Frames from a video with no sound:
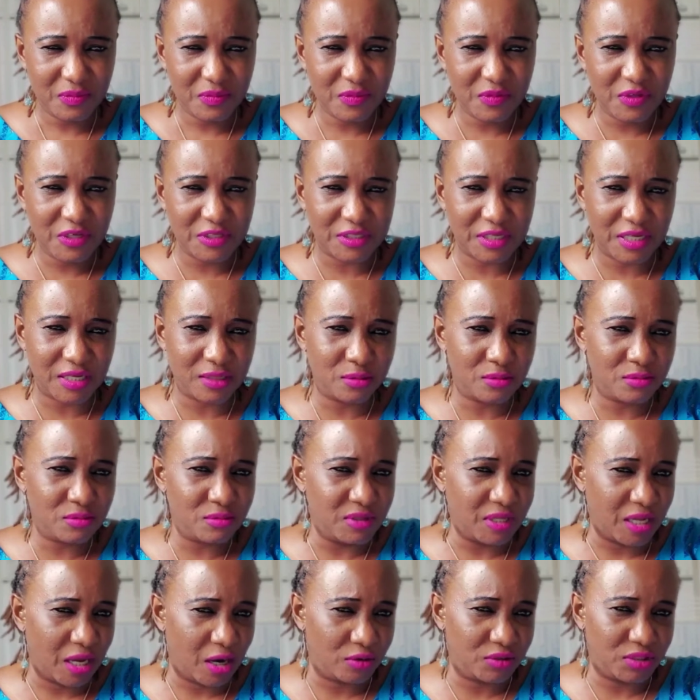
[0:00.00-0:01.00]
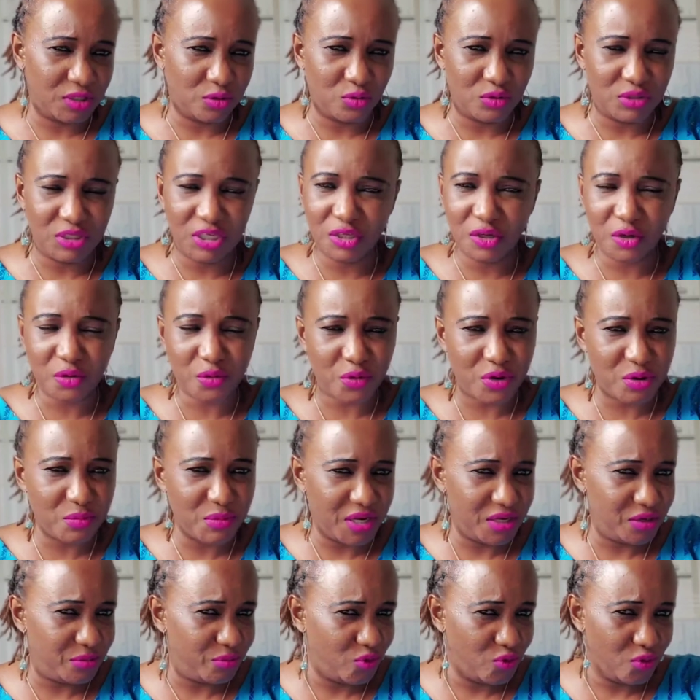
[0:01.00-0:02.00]
They said now they don't need the cream
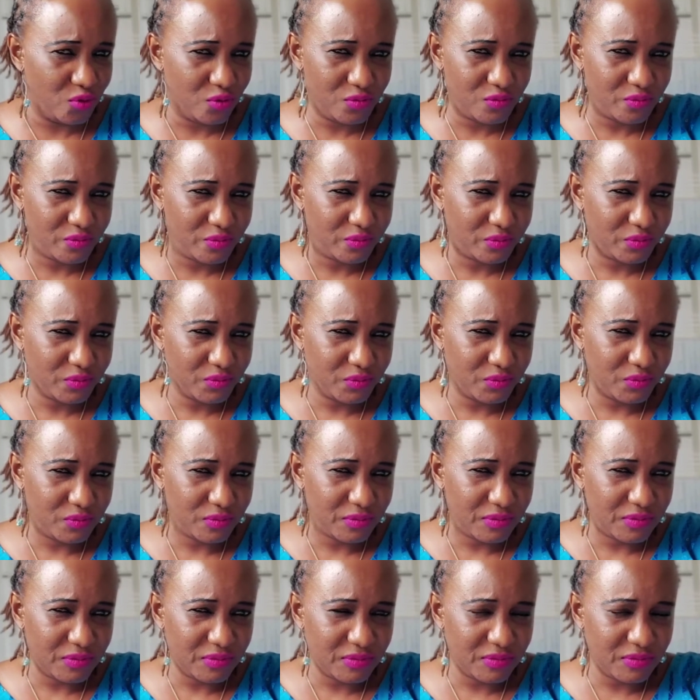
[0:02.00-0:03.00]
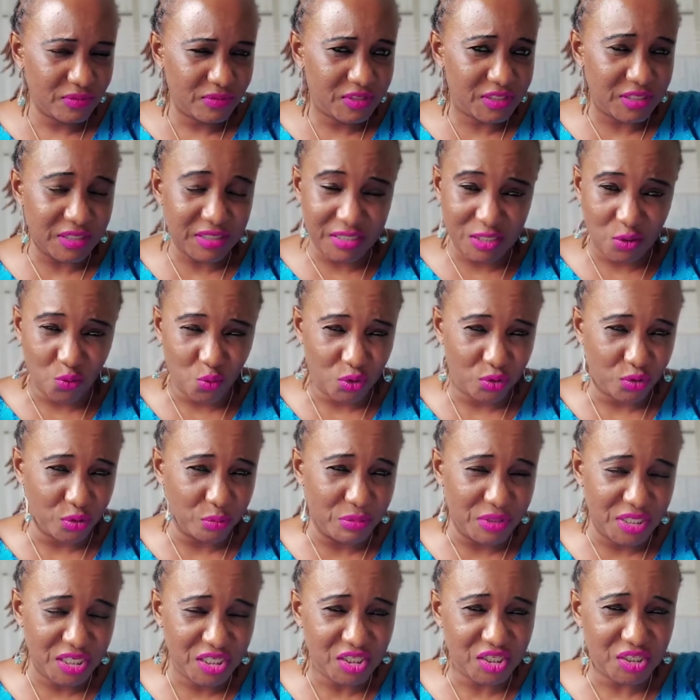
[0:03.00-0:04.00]
anymore since they want to
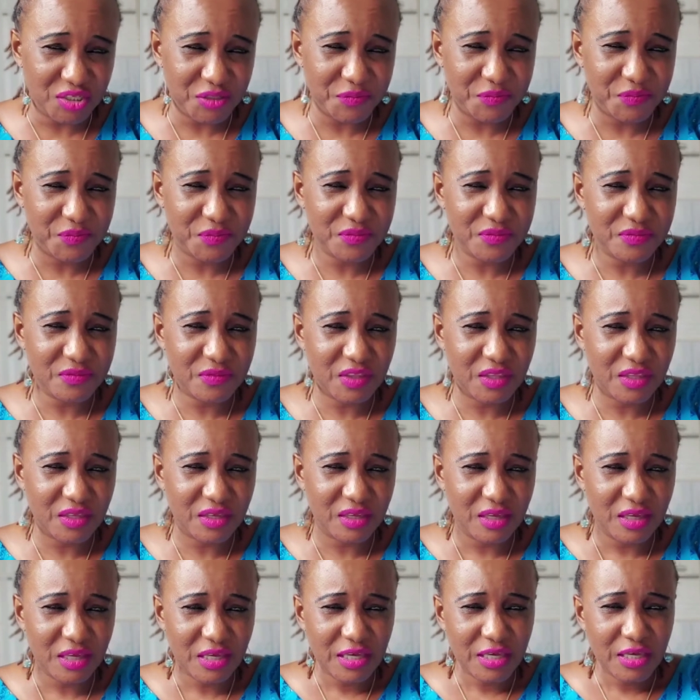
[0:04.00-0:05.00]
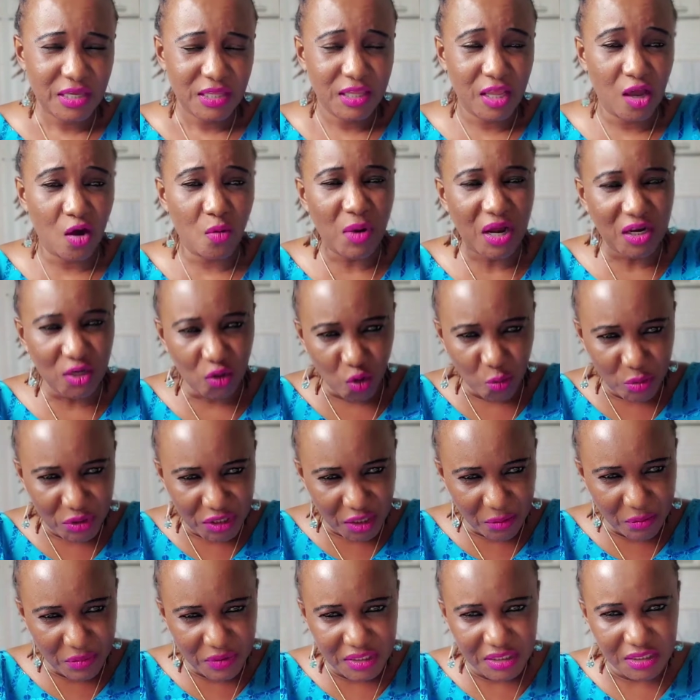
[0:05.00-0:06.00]
bleach. That woman, they will be the
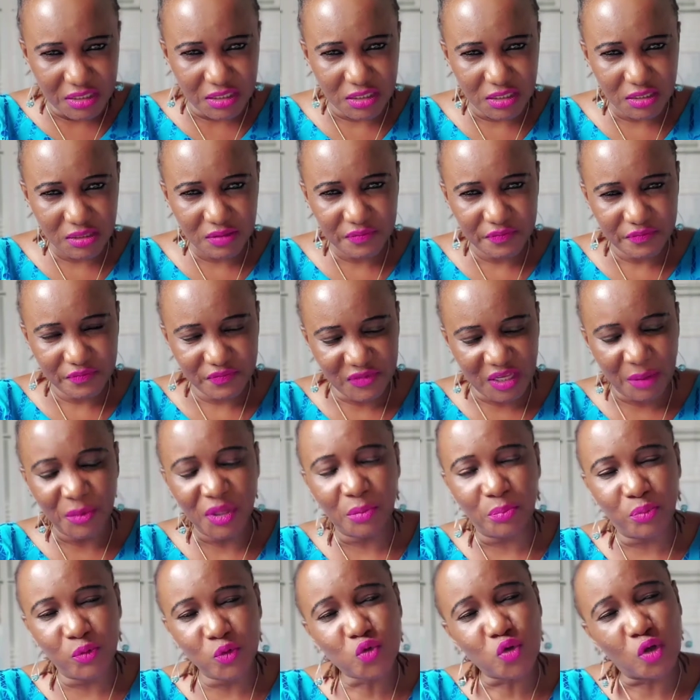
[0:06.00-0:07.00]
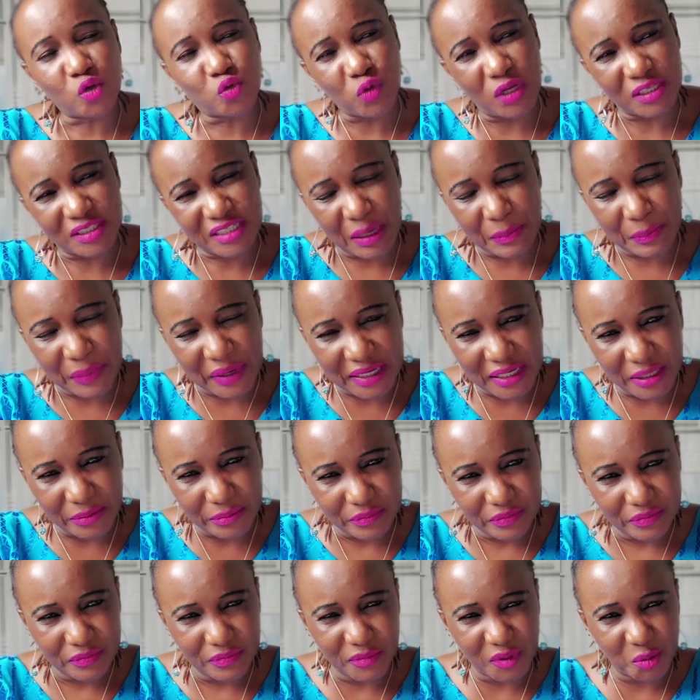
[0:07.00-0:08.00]
bleach. Then they put to a tampon.
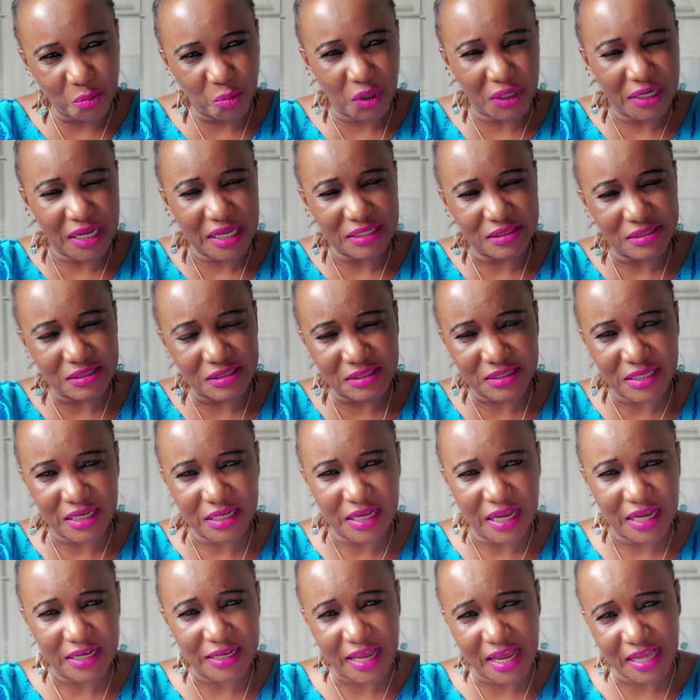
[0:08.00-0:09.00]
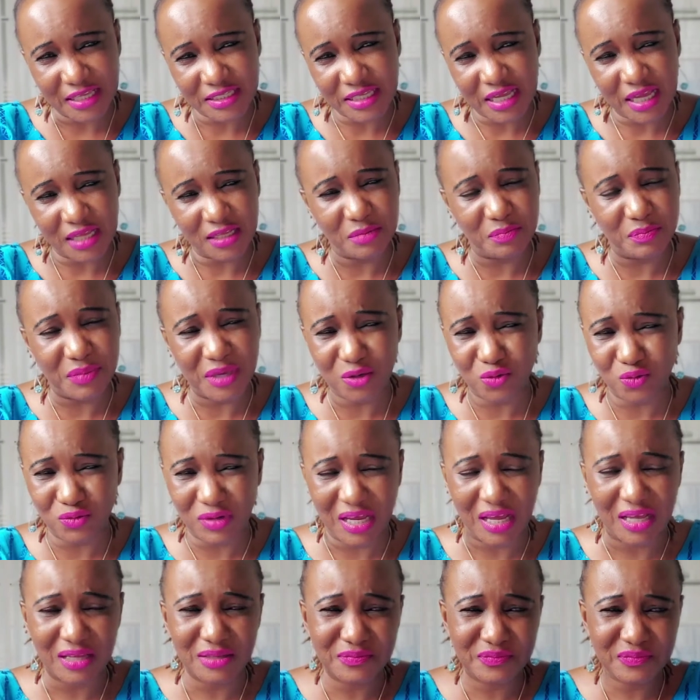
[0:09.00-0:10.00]
My brother and sister, they ask, are they beguna?